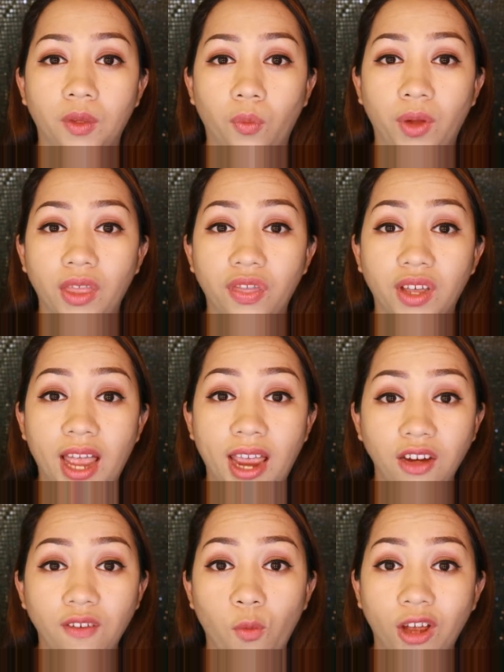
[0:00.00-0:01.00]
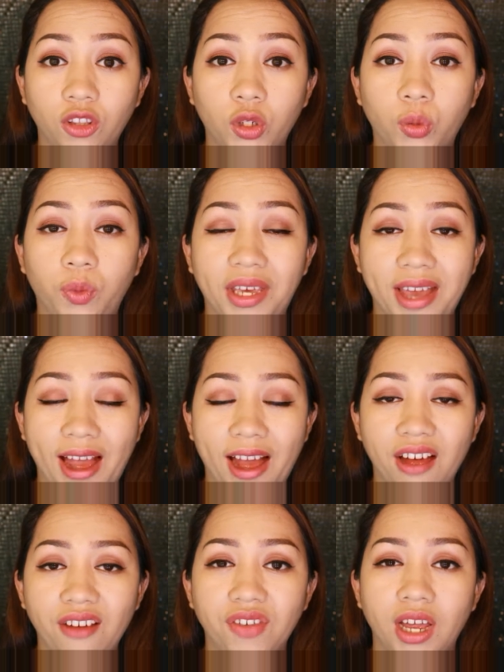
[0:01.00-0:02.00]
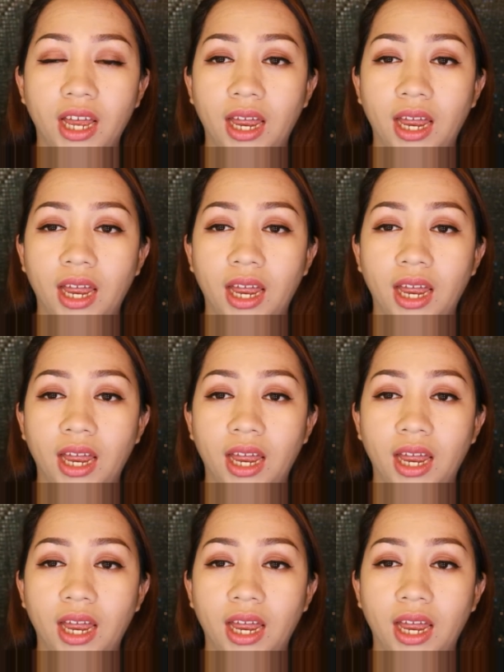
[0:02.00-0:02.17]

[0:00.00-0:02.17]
with the kind of weather we have.